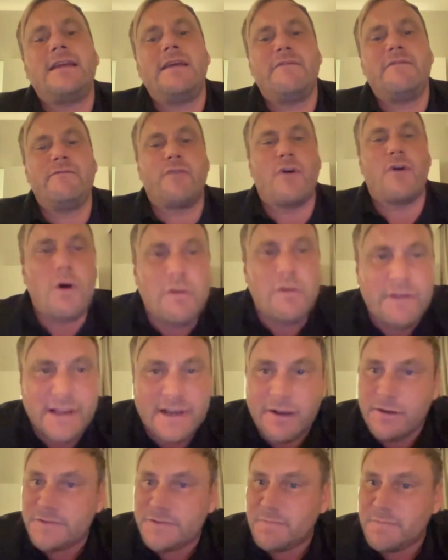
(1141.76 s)
involved
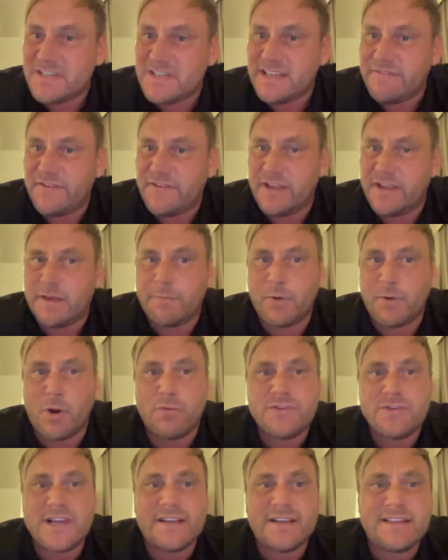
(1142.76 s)
in a specific
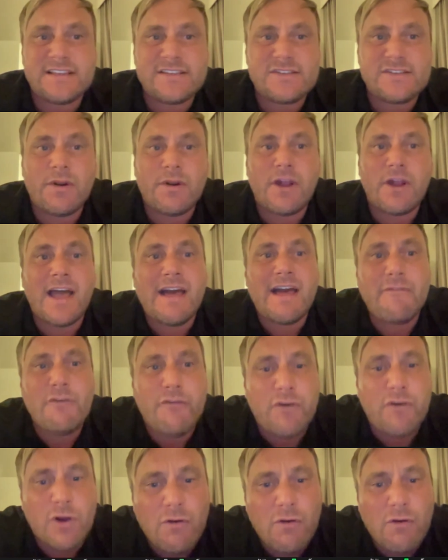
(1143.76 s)
project and so on. I have
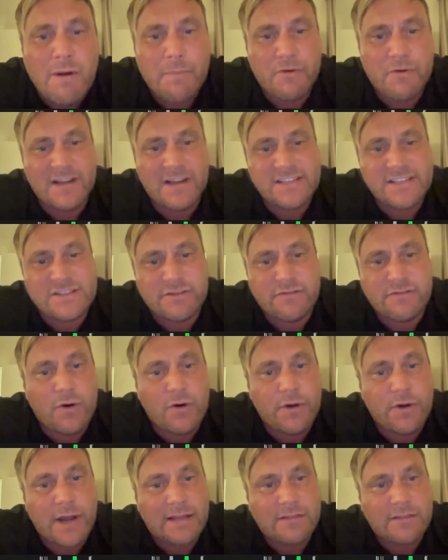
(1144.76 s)
a follow-up question
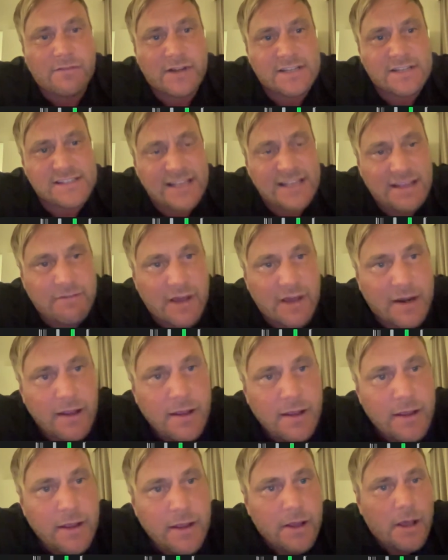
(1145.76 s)
for that one, Stephen.
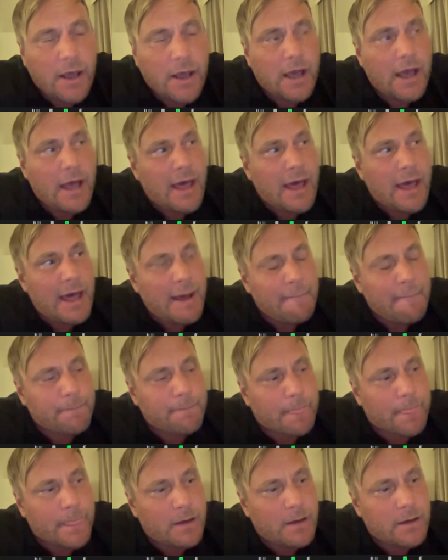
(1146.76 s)

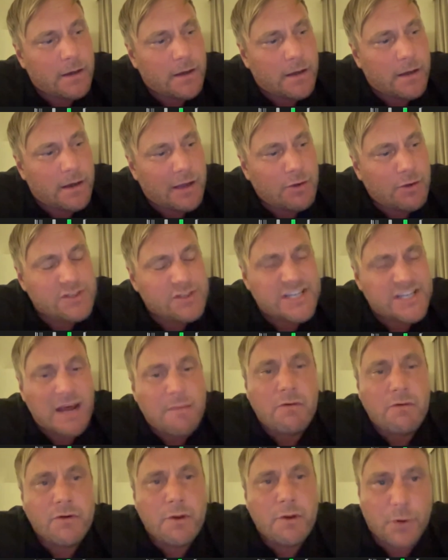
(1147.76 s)
Um, I know
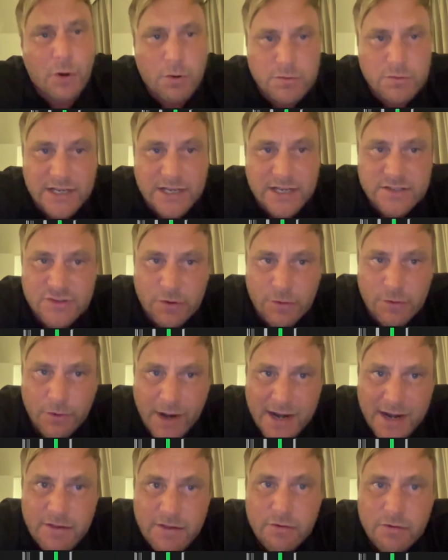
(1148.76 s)
some of the projects
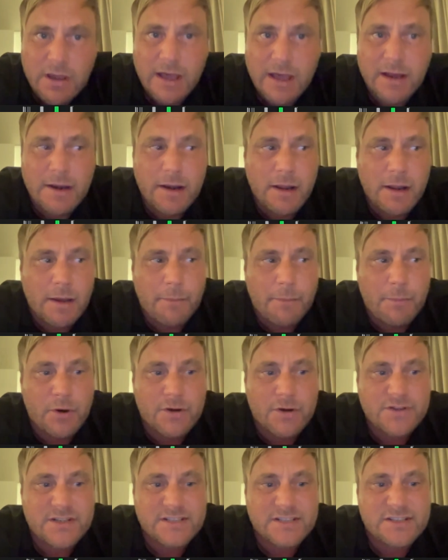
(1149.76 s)
already you can uh,
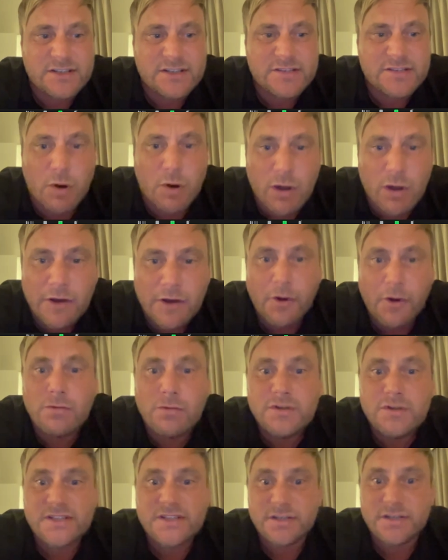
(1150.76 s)
purchase the smaller
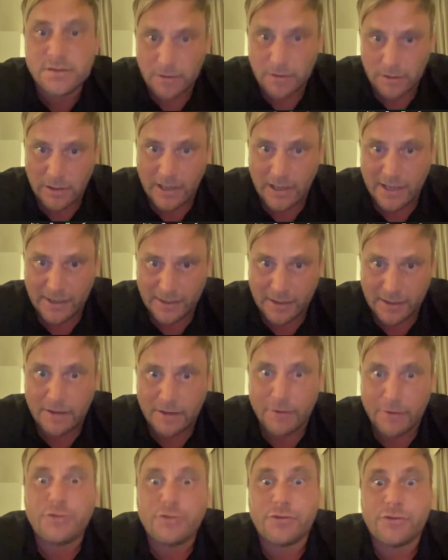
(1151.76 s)
nodes, like
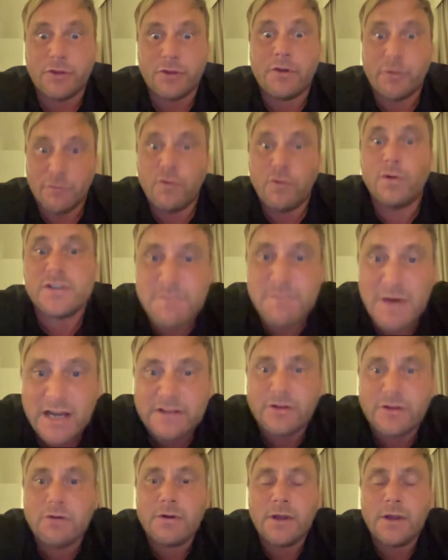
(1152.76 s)
uh, not the full
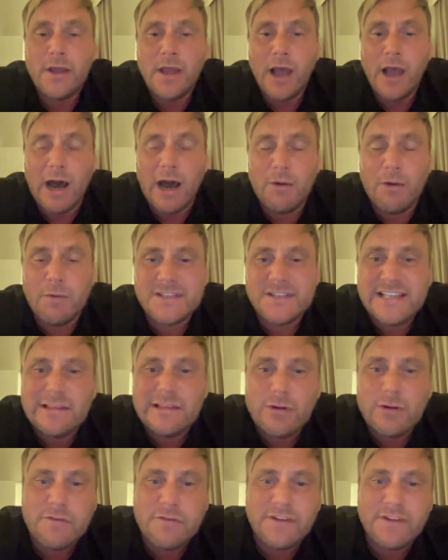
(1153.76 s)
smart node. How does
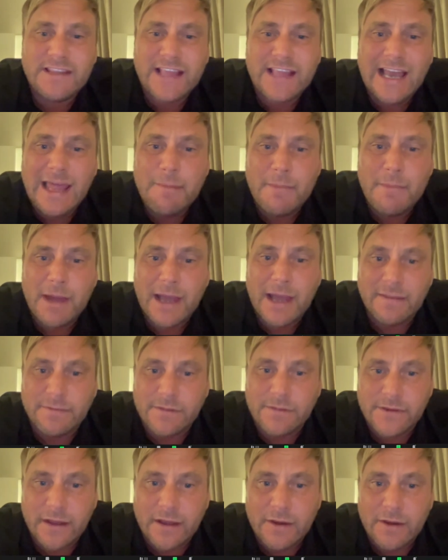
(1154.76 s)
it look with Element?
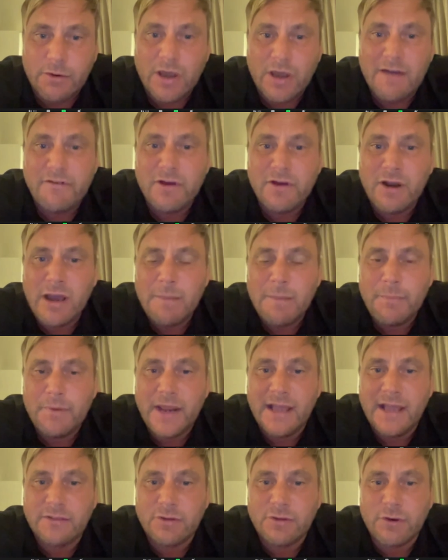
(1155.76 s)
Uh, do you have an
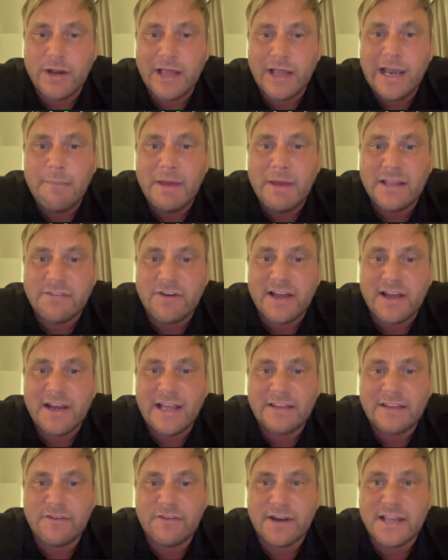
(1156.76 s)
update on Element where
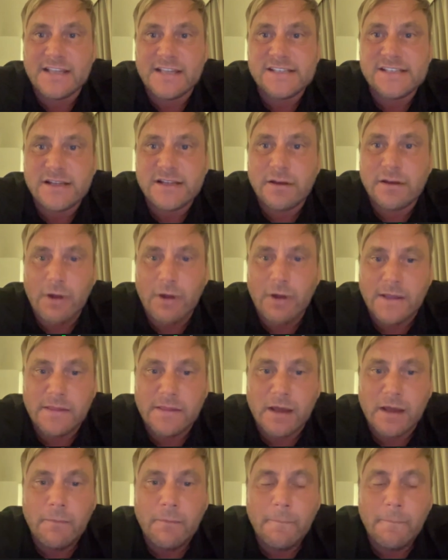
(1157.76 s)
that one is uh, right now?